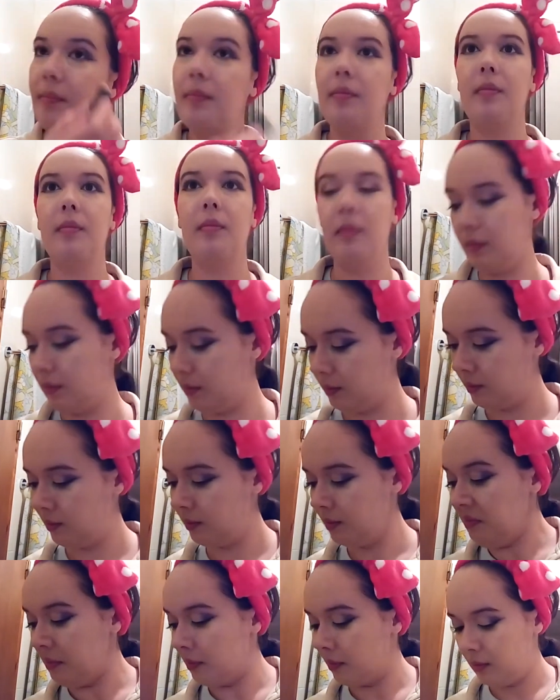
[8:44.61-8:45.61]
Dun dun
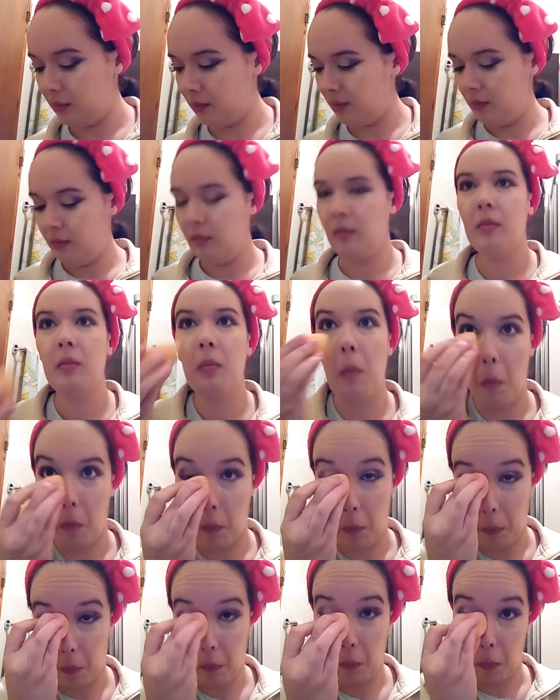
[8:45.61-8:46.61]
dun. I make
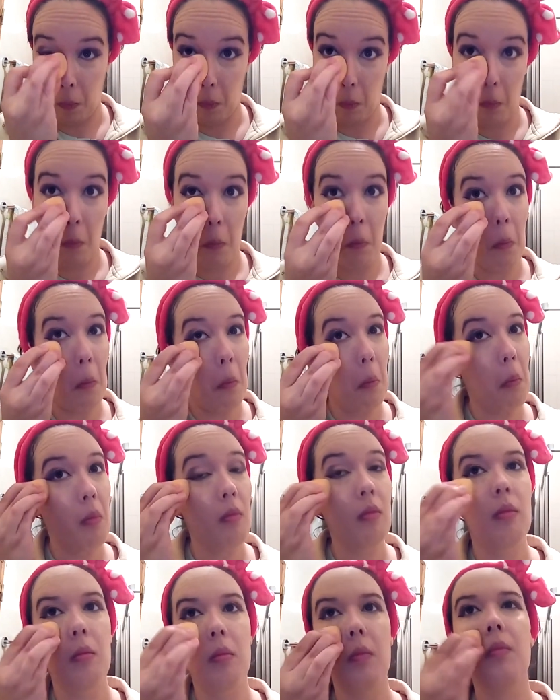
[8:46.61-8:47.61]
these
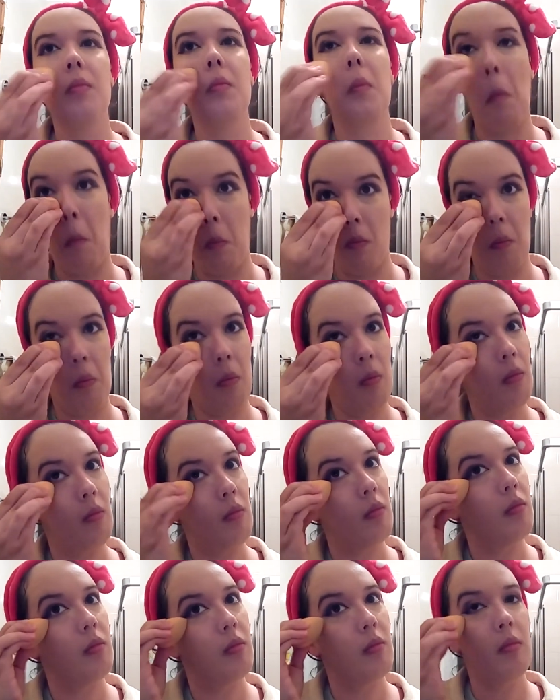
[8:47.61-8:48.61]
triangles, and then I
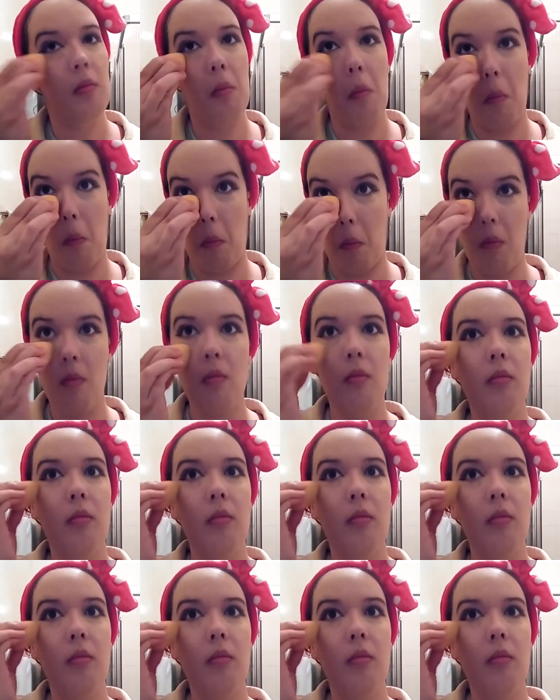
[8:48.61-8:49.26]
blend them with